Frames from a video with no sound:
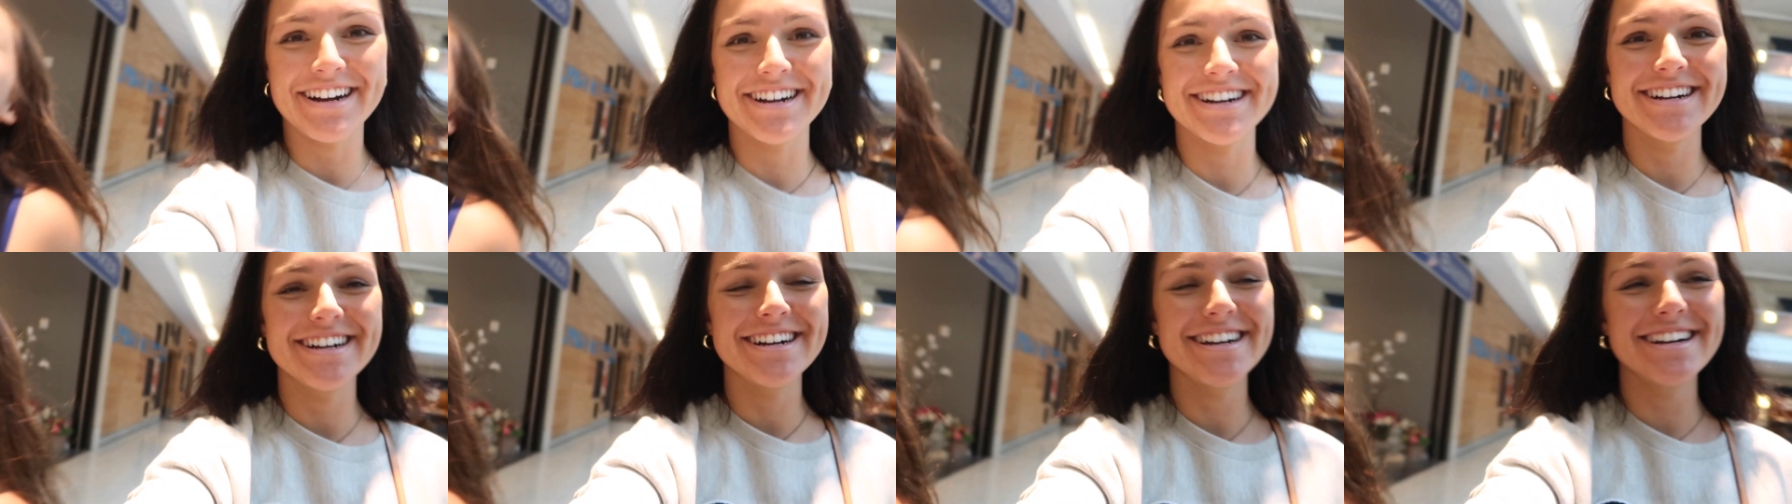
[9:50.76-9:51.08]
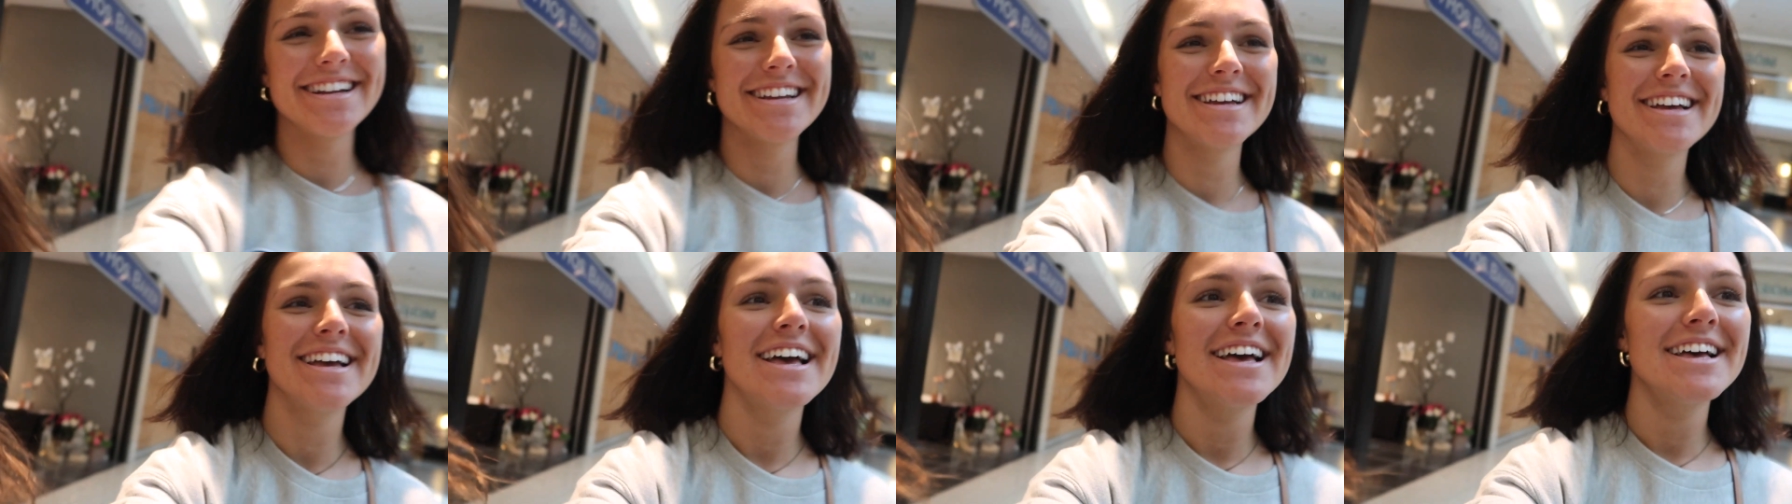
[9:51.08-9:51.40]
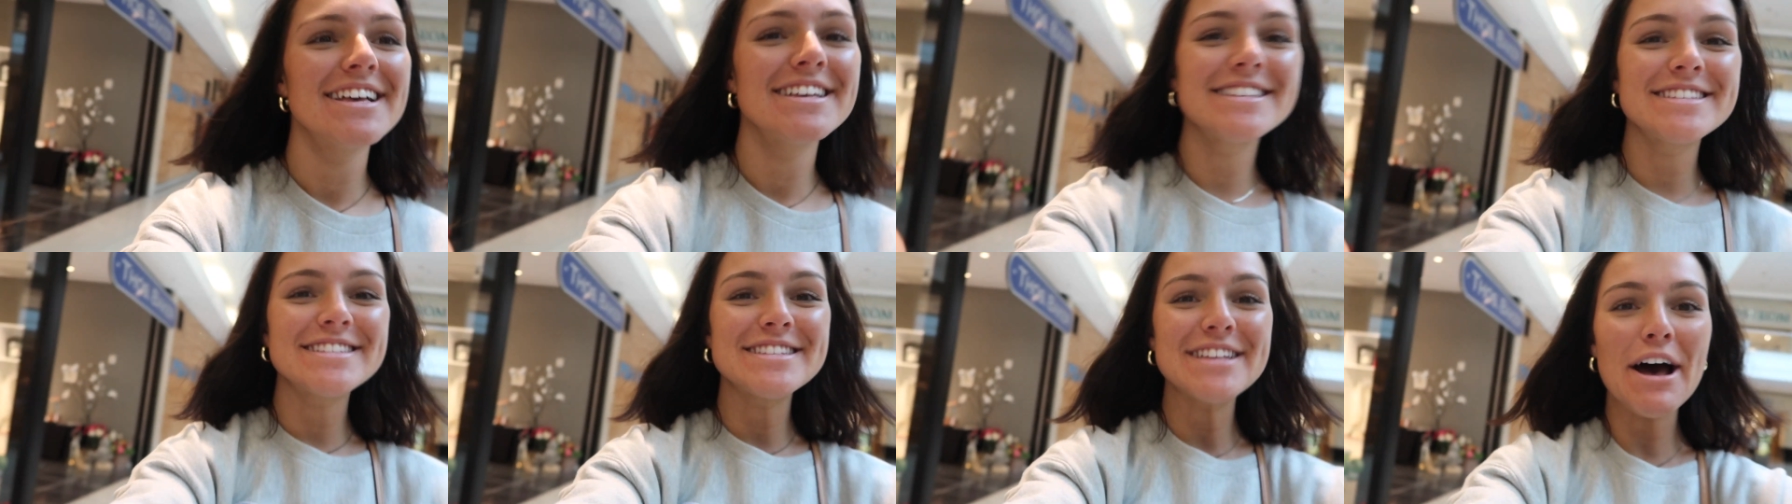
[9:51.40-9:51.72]
hurt. sorry.
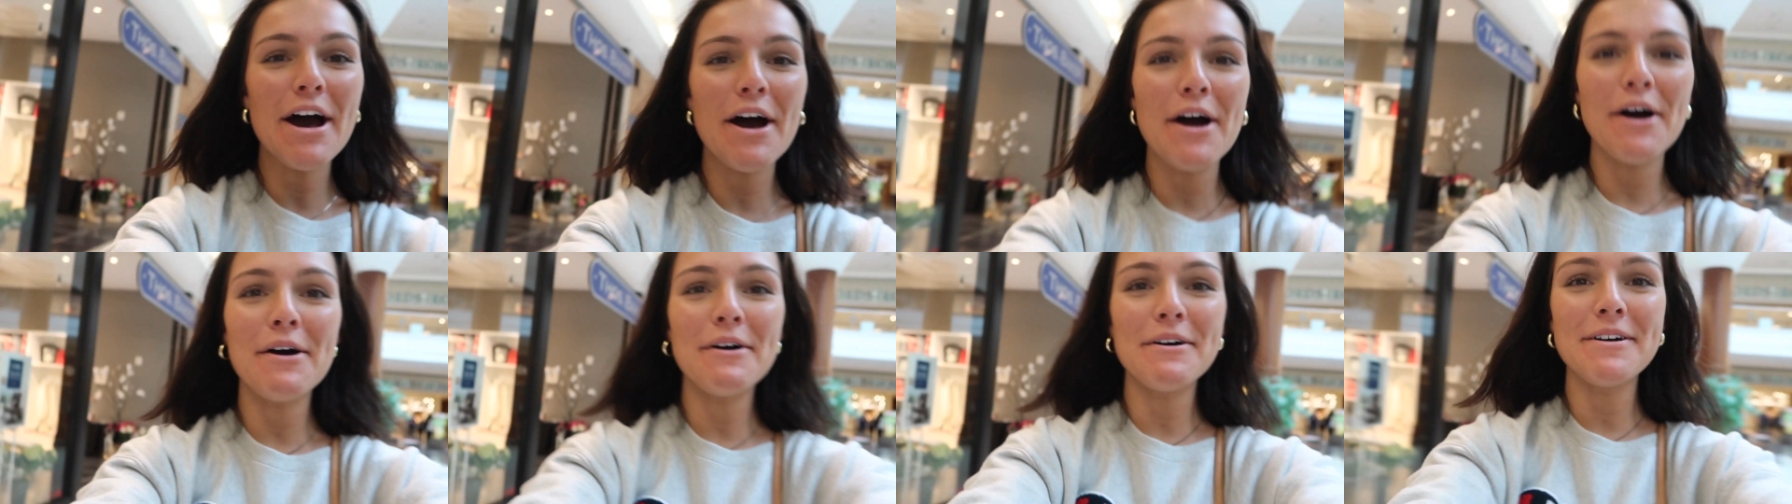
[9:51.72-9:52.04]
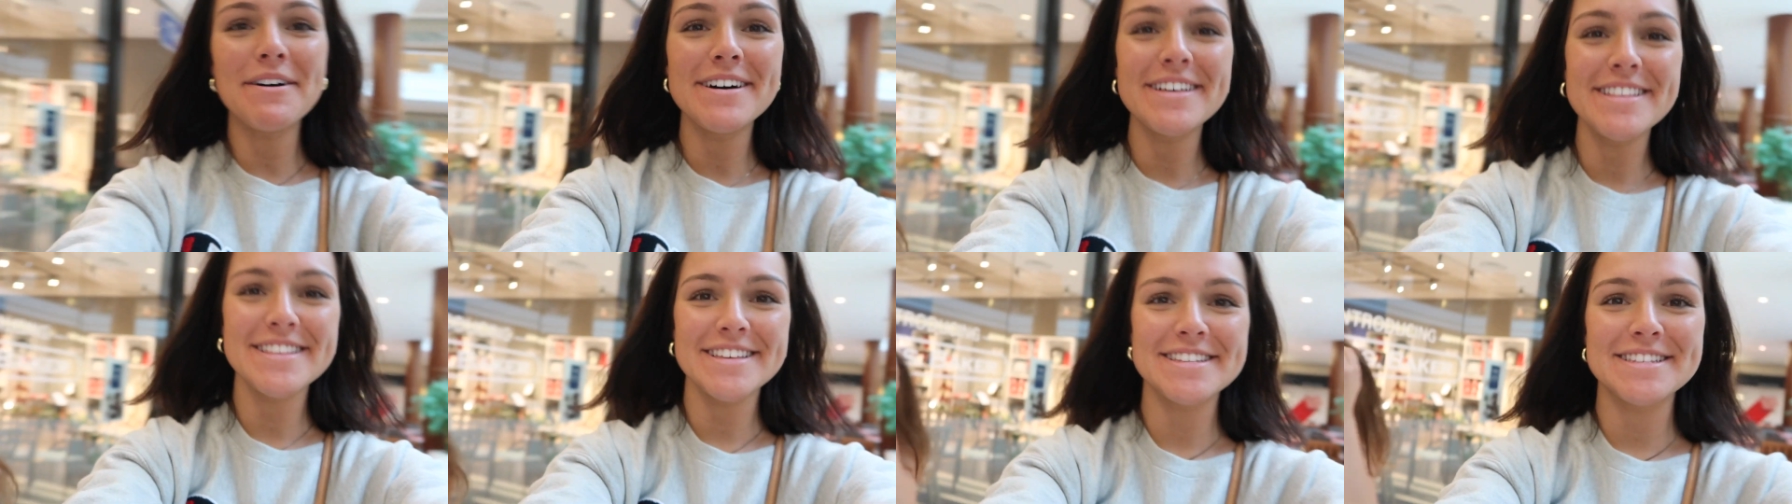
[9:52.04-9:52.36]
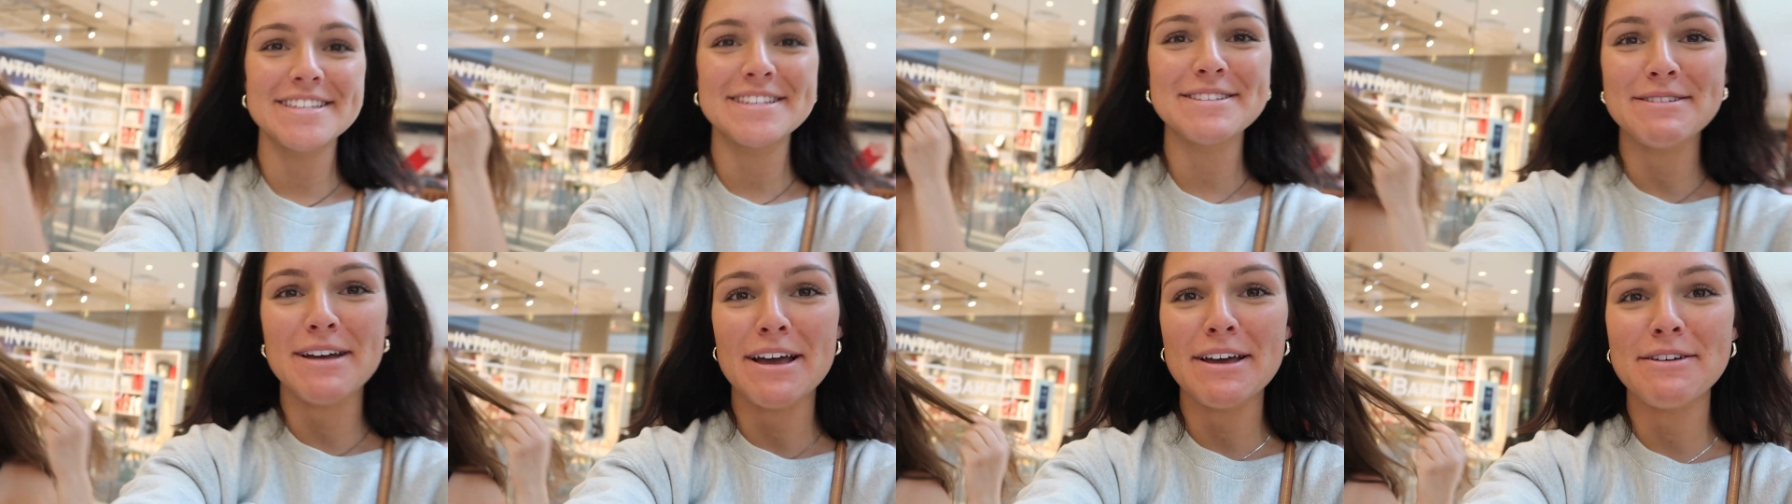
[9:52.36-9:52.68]
so this
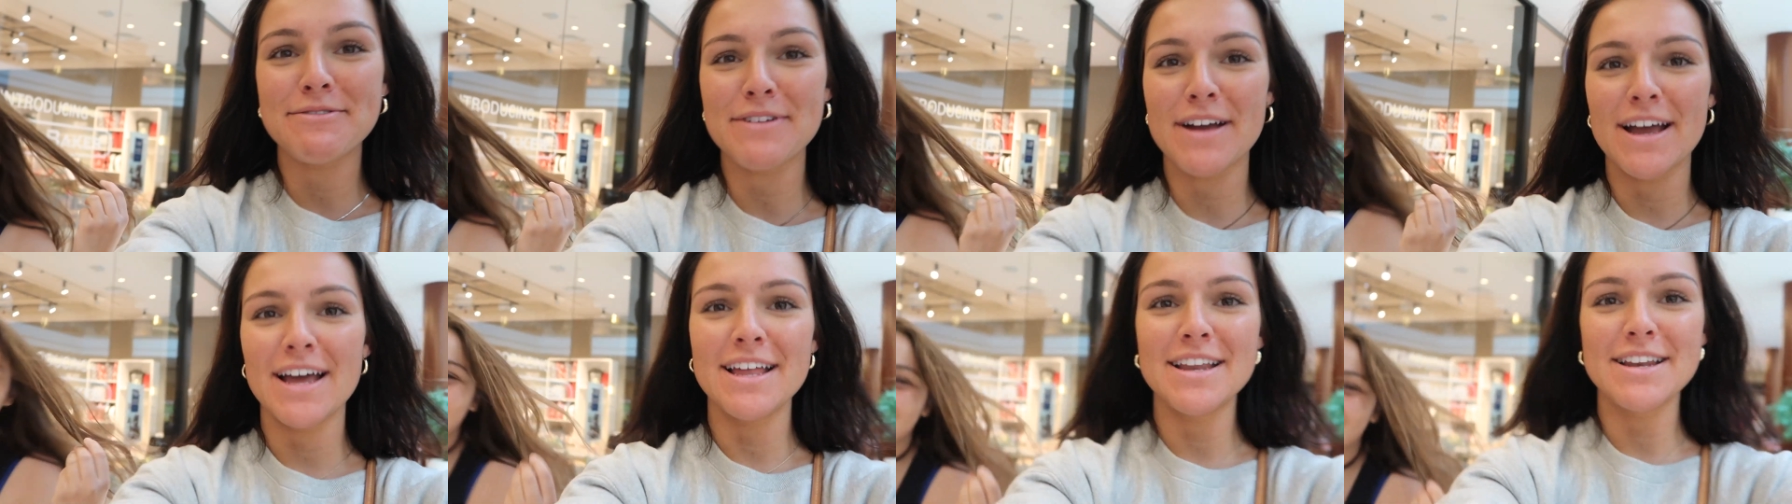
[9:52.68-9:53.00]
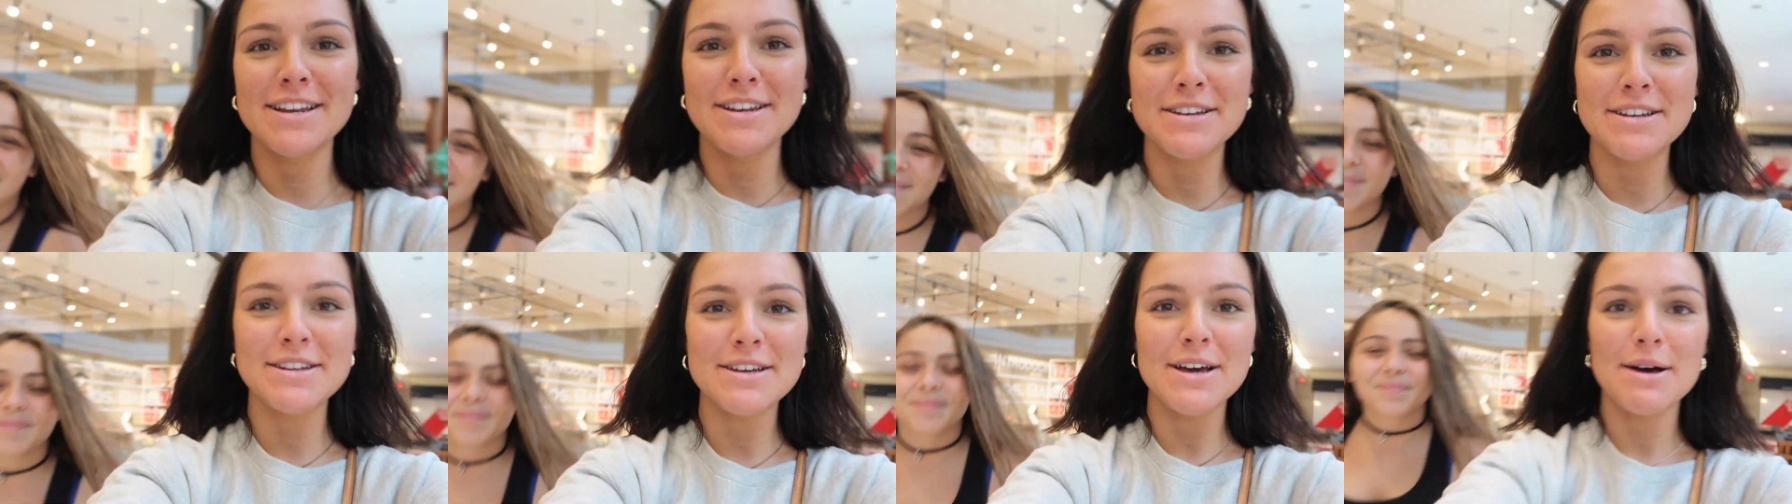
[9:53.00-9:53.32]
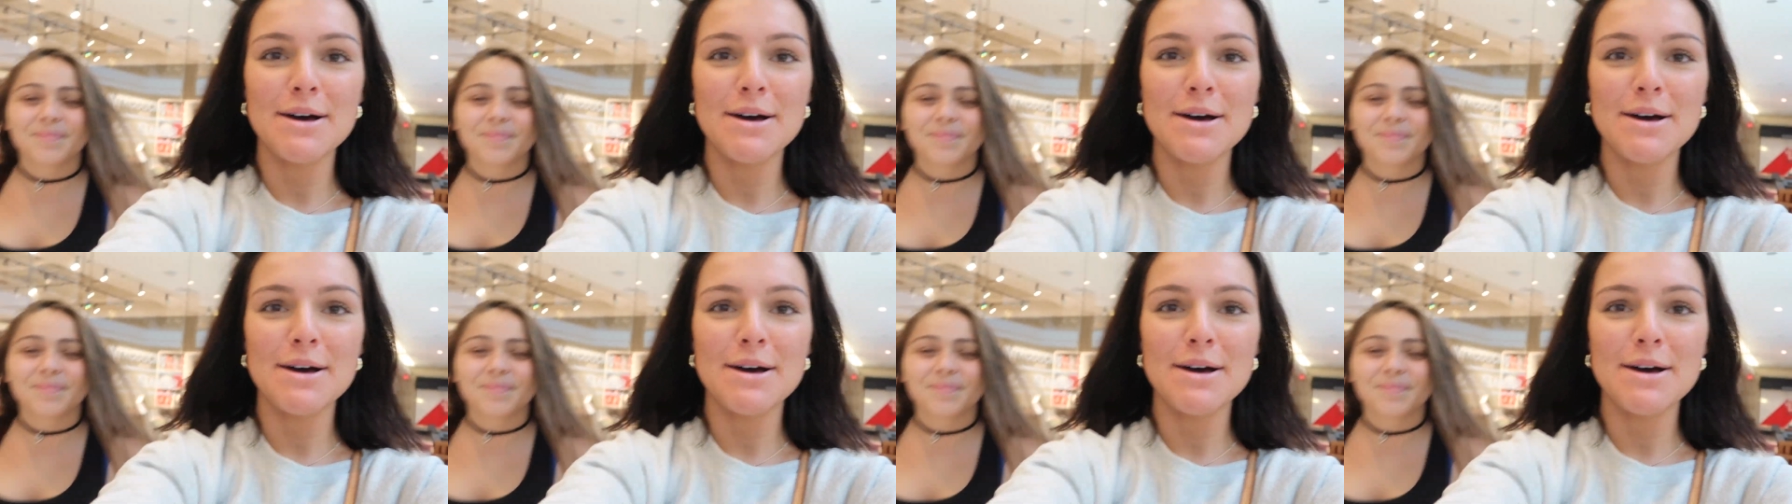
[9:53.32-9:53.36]
is my friend